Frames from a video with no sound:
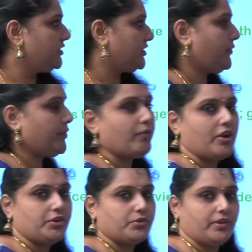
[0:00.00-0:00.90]
So if you
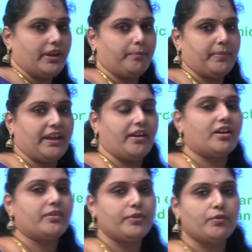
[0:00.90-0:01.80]
want to apply
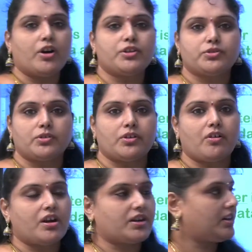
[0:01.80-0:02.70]
or if you want to
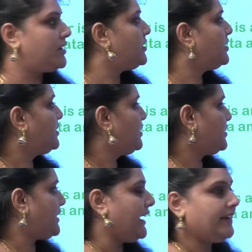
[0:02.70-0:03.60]
lock
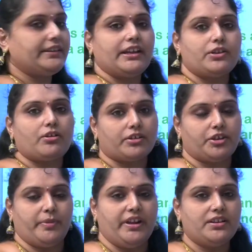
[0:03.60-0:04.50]
the entire
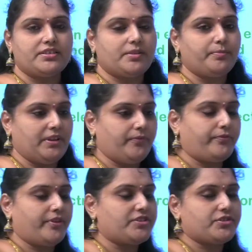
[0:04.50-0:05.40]
document, simply
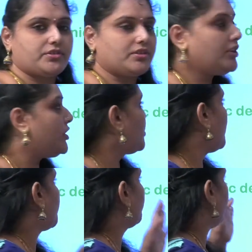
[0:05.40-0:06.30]
first go to